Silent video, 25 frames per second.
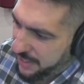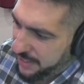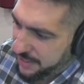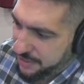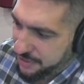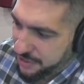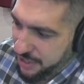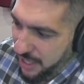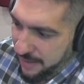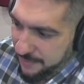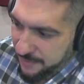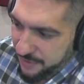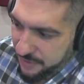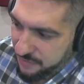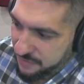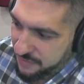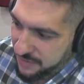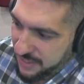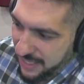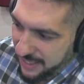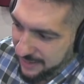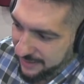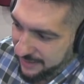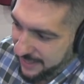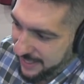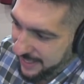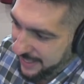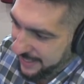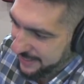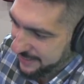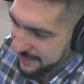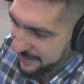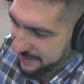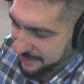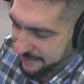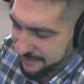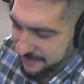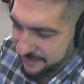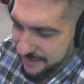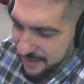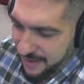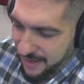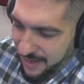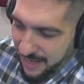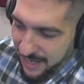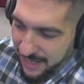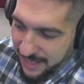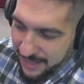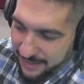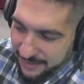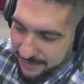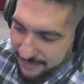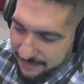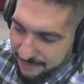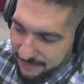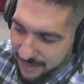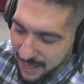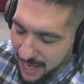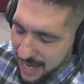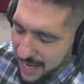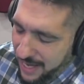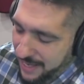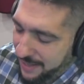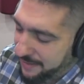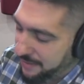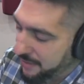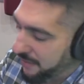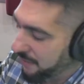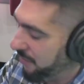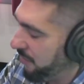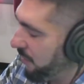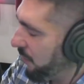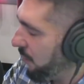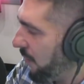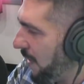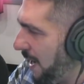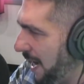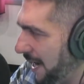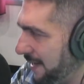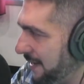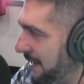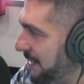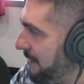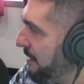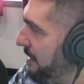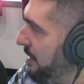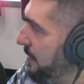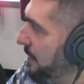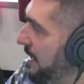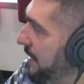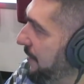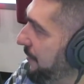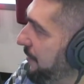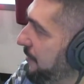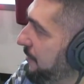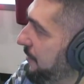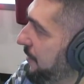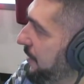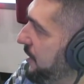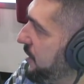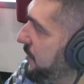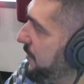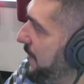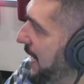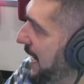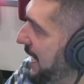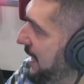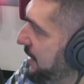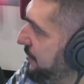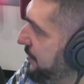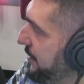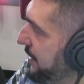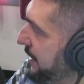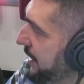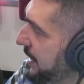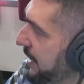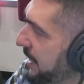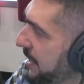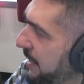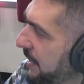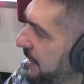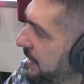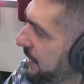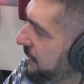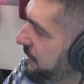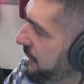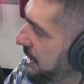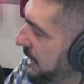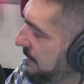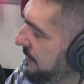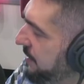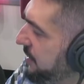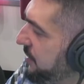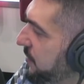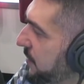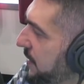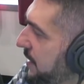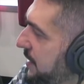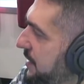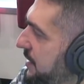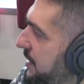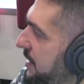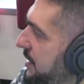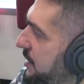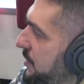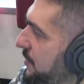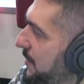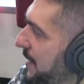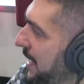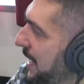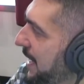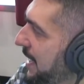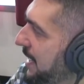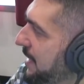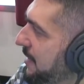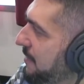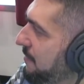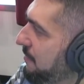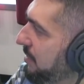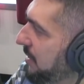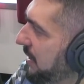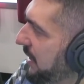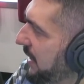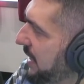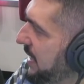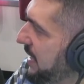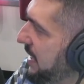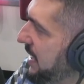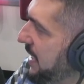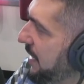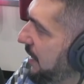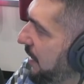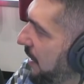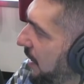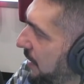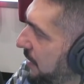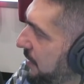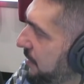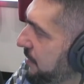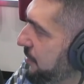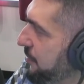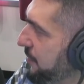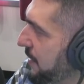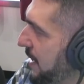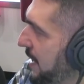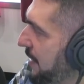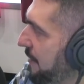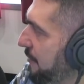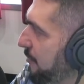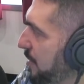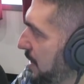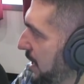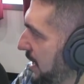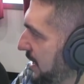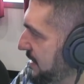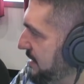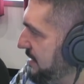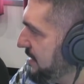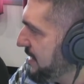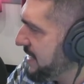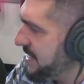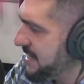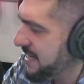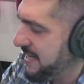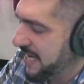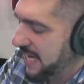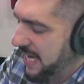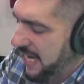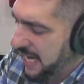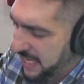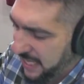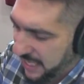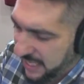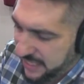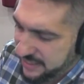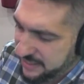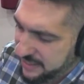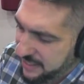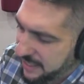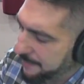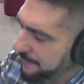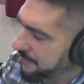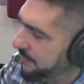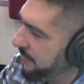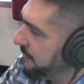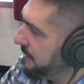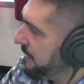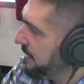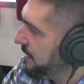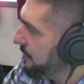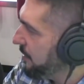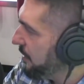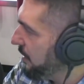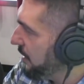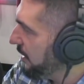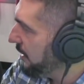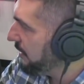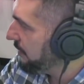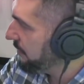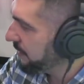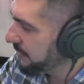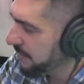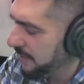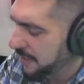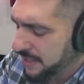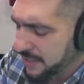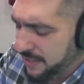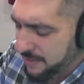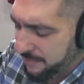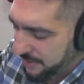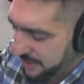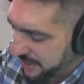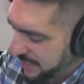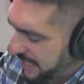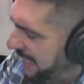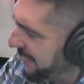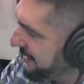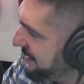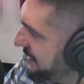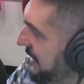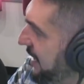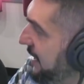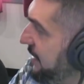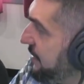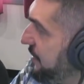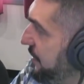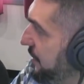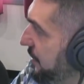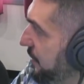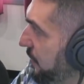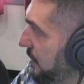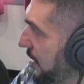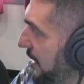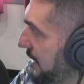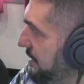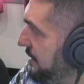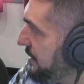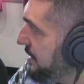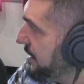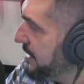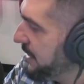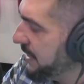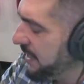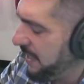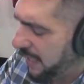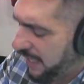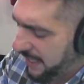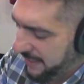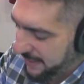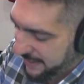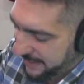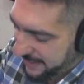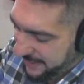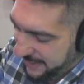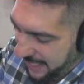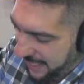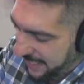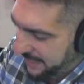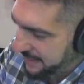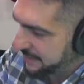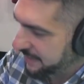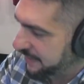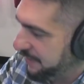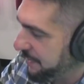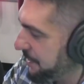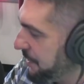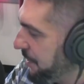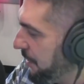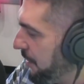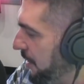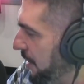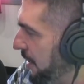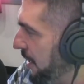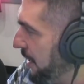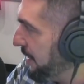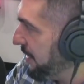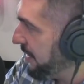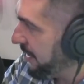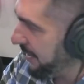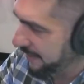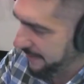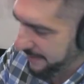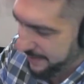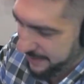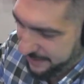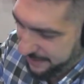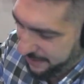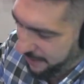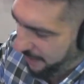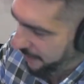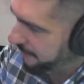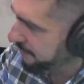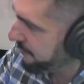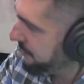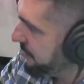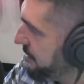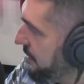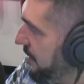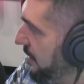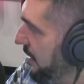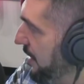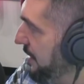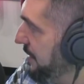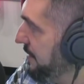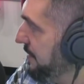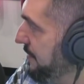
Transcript: Jameis was not the answer. I don't know why they went away from Fitzpatrick. Jameis Winston has been a complete and utter draft bust. He cannot stop turning the ball over. But yes, to answer your question, I think Gase is gone. I think Cutter's gone.